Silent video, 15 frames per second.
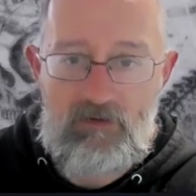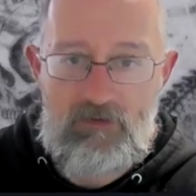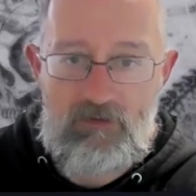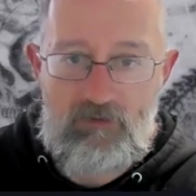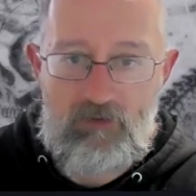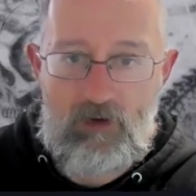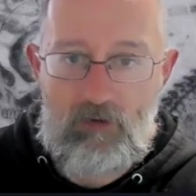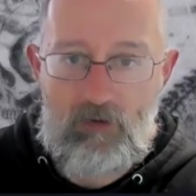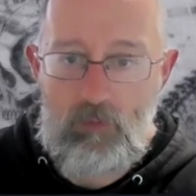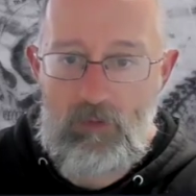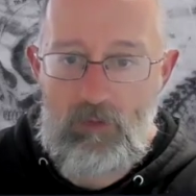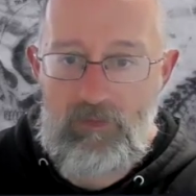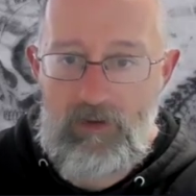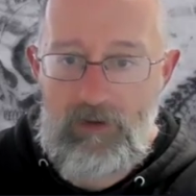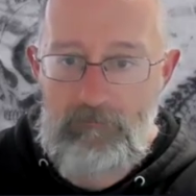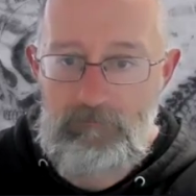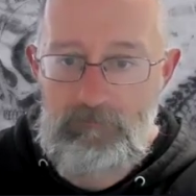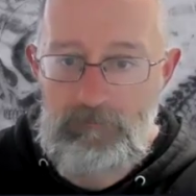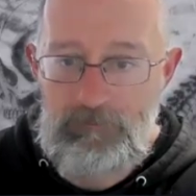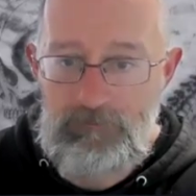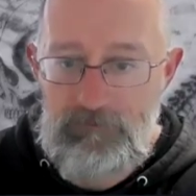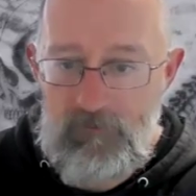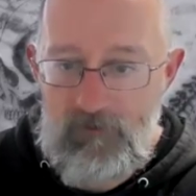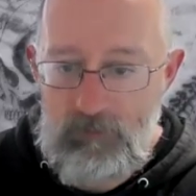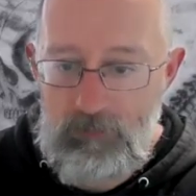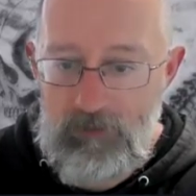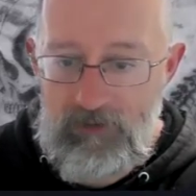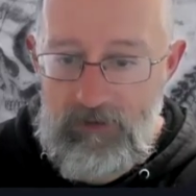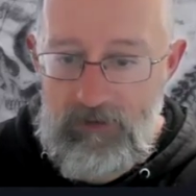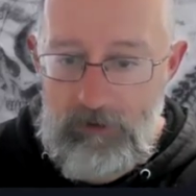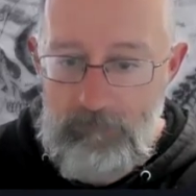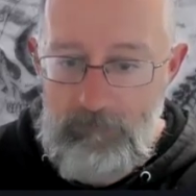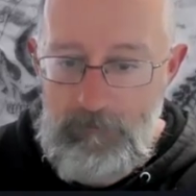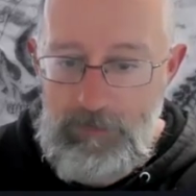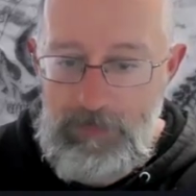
cervical one there displayed here.